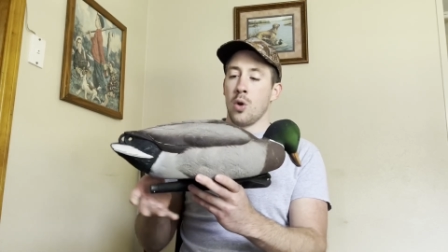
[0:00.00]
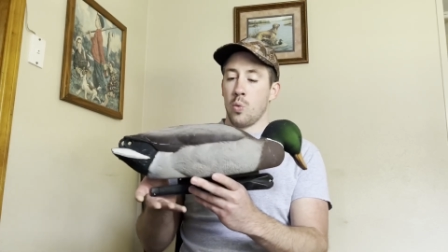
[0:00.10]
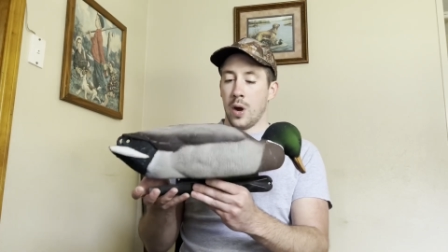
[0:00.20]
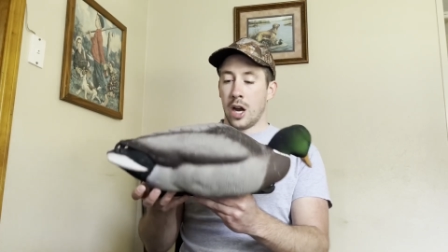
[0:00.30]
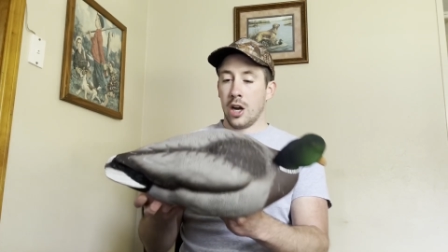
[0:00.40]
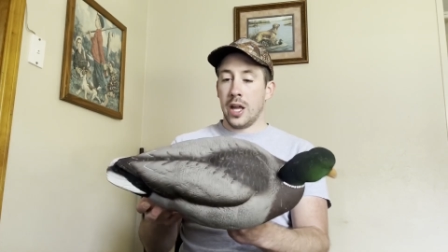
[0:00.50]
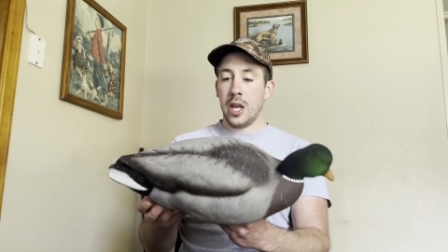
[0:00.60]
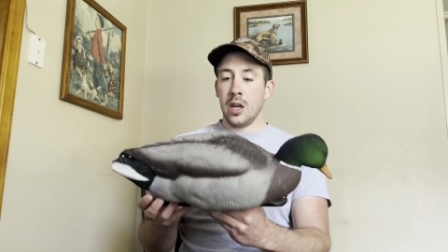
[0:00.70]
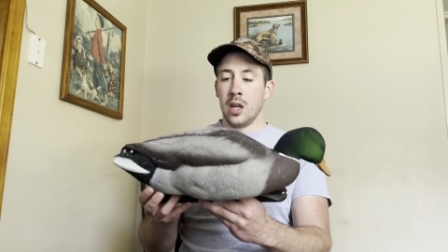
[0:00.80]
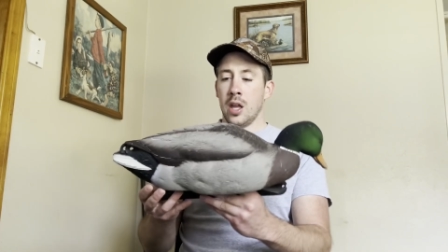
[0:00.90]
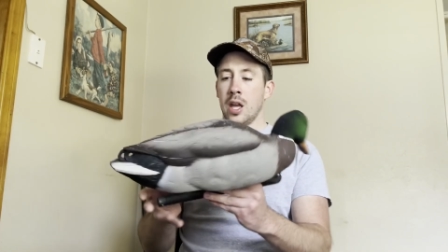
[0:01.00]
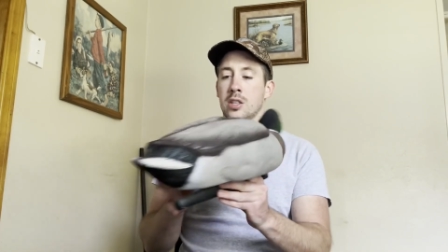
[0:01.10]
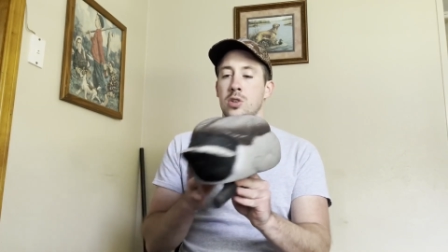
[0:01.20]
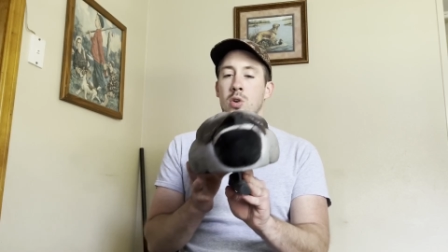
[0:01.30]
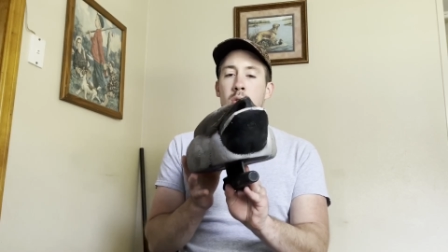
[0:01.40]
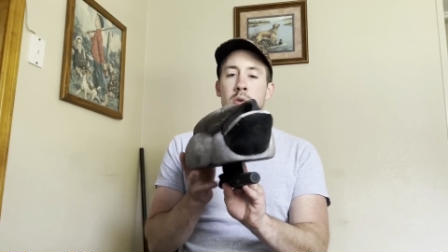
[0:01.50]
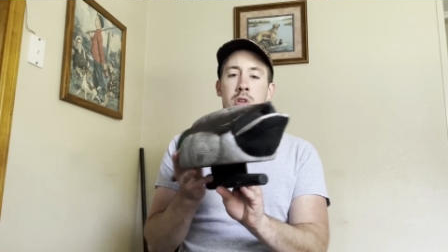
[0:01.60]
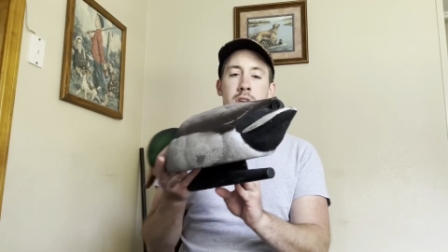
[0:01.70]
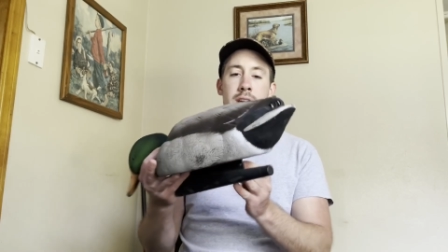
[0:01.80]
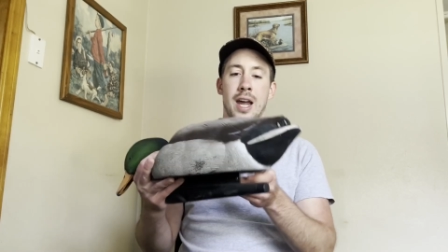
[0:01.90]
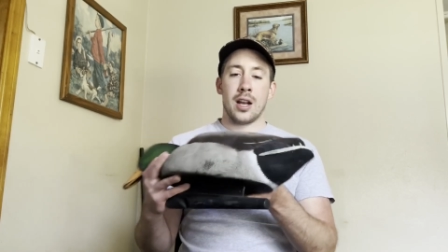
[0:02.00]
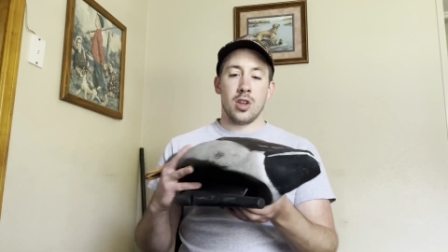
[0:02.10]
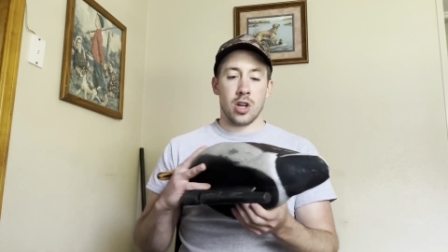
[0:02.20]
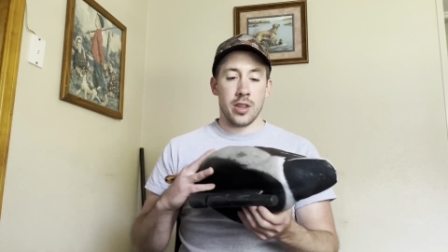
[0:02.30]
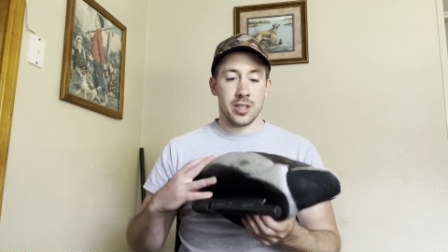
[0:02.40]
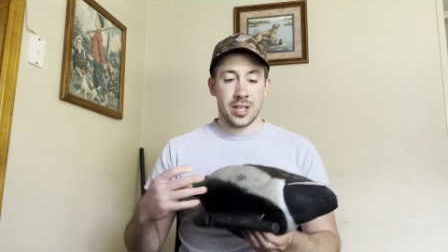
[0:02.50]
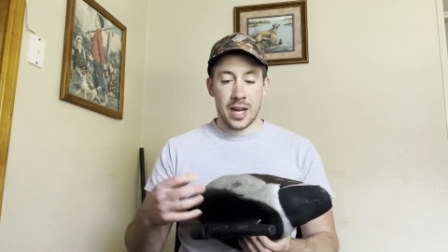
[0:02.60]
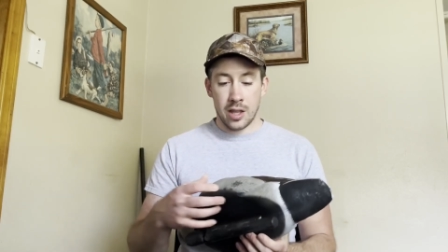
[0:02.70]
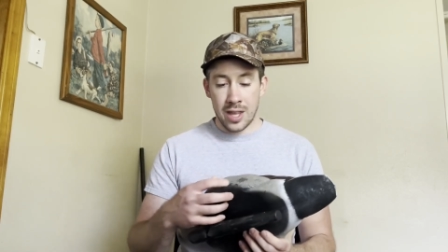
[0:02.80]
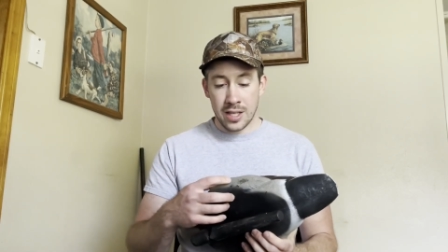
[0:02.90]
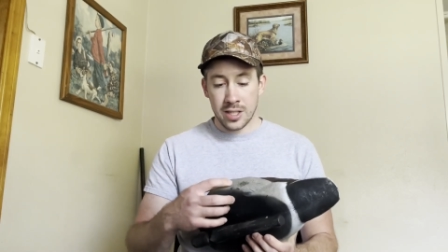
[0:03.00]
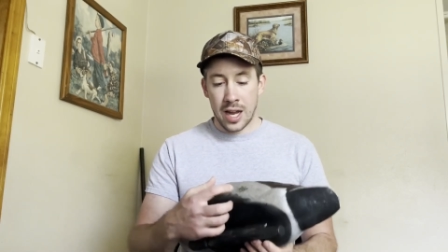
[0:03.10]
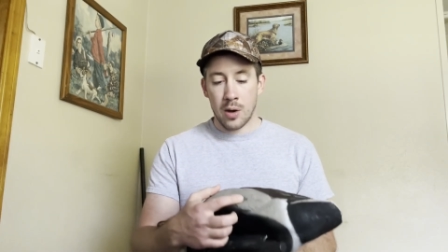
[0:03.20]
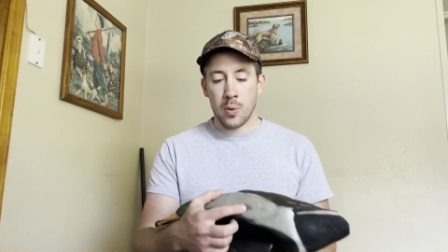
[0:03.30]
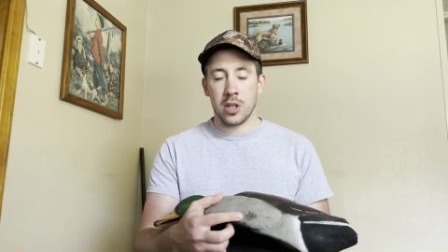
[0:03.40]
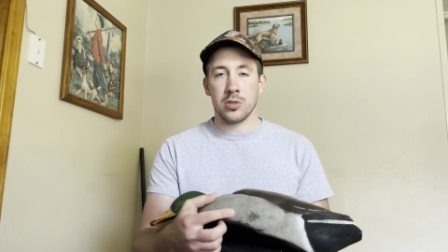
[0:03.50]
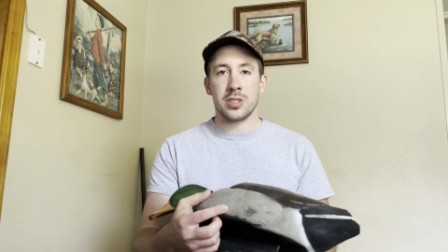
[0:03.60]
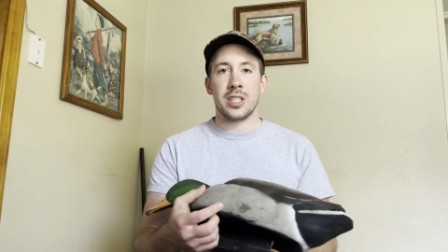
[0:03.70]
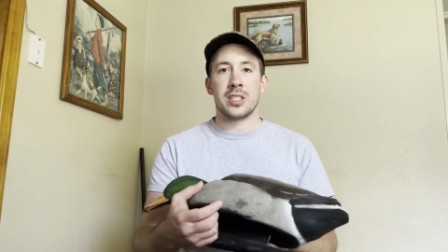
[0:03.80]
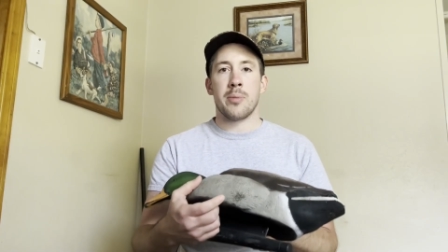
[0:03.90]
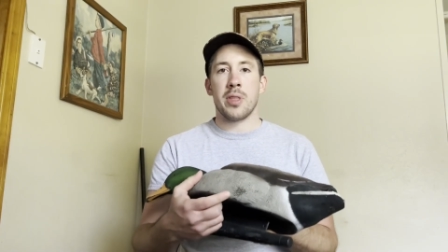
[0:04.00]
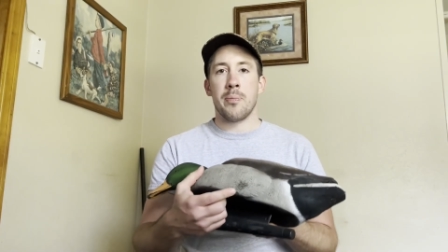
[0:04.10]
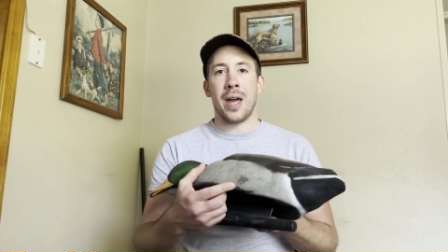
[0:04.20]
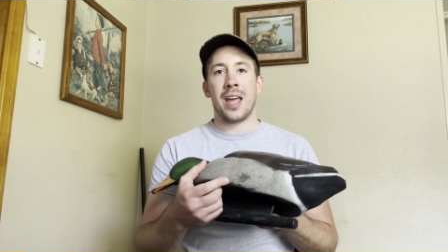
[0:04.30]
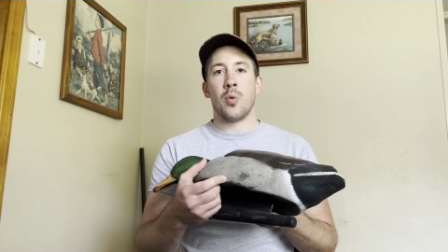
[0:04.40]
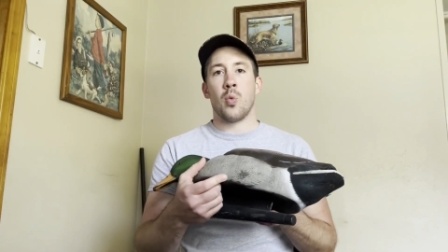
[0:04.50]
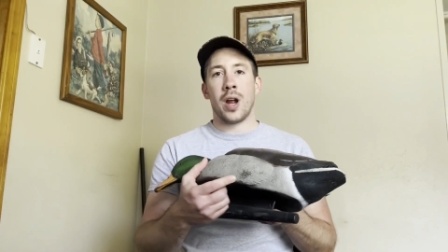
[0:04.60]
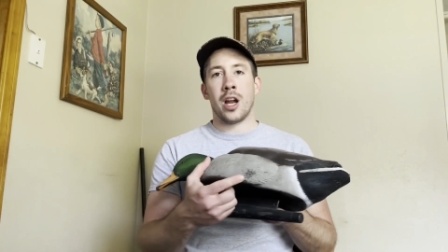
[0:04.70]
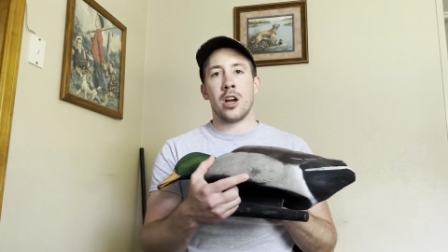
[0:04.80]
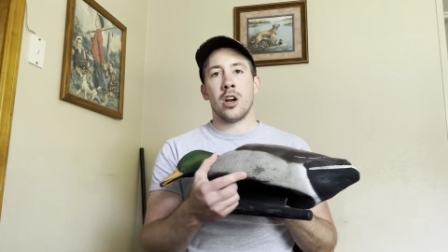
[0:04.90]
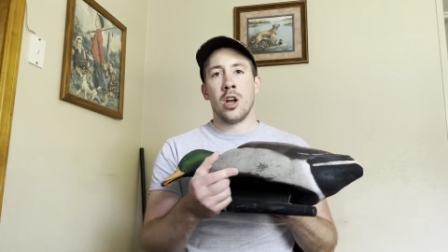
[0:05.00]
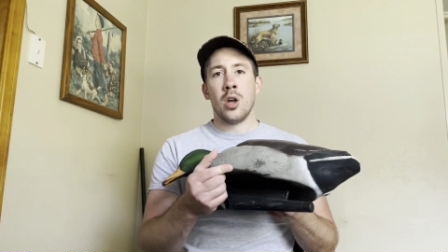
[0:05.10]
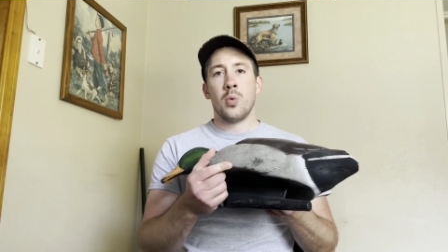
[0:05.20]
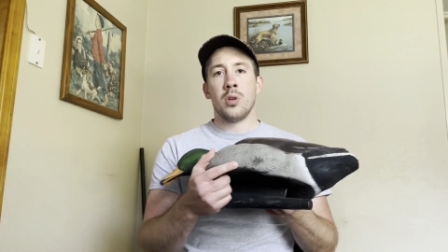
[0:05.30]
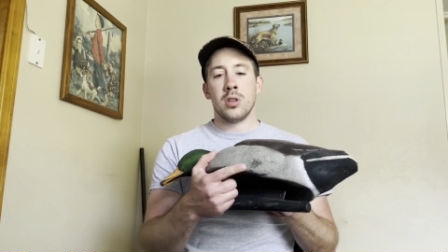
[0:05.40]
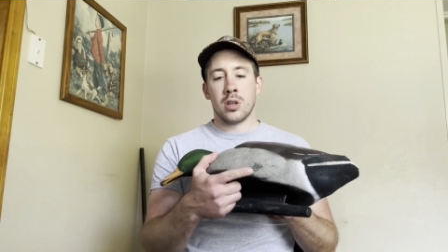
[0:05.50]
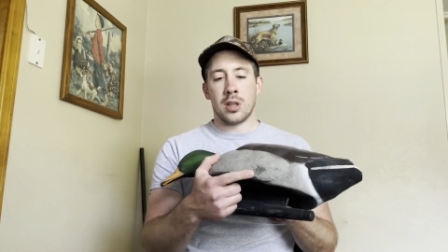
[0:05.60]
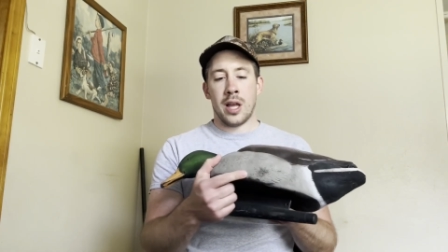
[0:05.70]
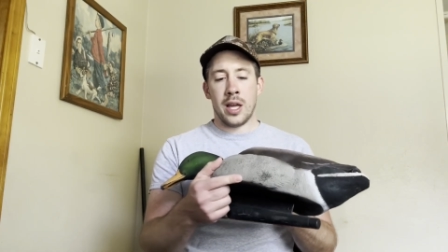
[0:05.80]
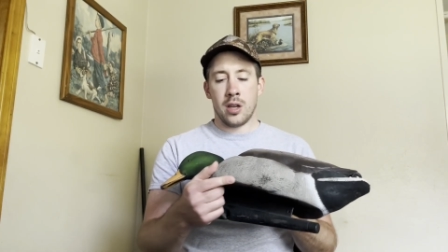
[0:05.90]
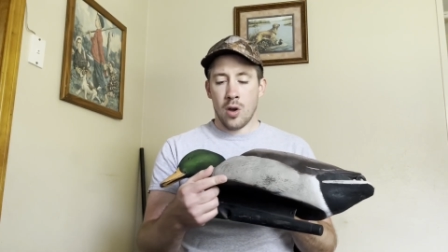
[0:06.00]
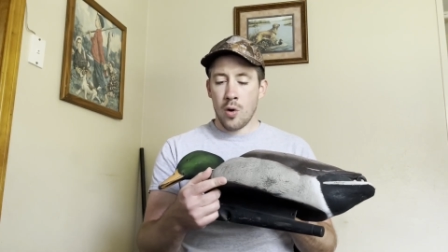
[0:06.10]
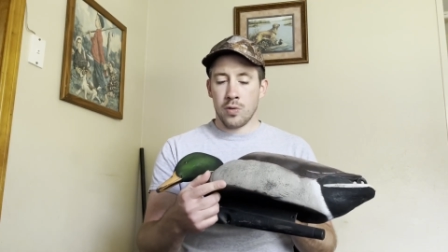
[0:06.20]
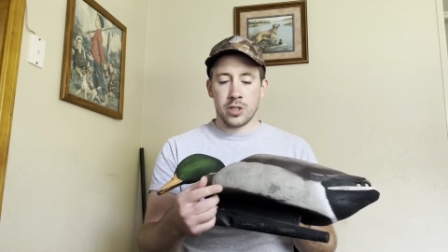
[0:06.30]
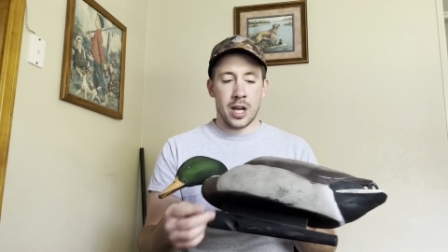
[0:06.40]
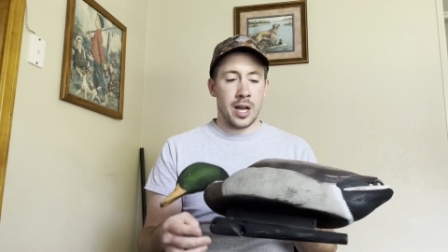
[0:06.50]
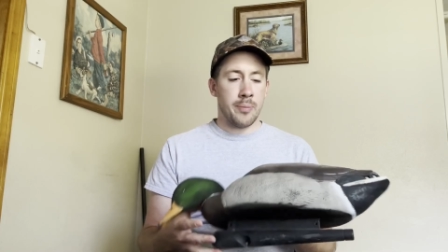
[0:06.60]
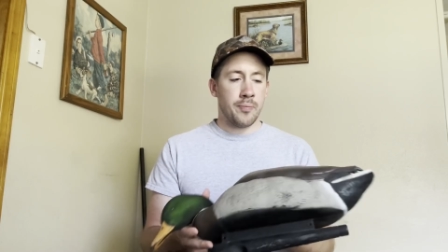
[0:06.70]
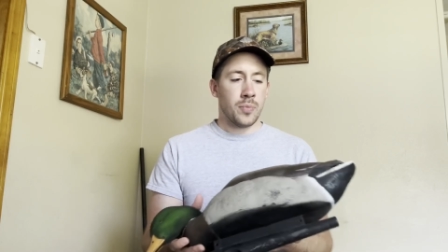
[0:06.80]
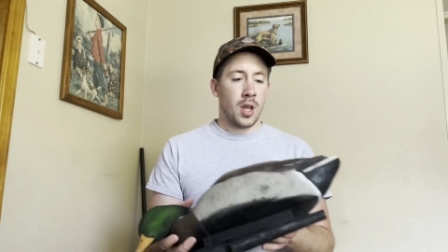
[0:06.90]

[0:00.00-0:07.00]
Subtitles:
wear in. And so you can kind of look on the side. That's kind of what you'll see some of the paint wear will look like over time.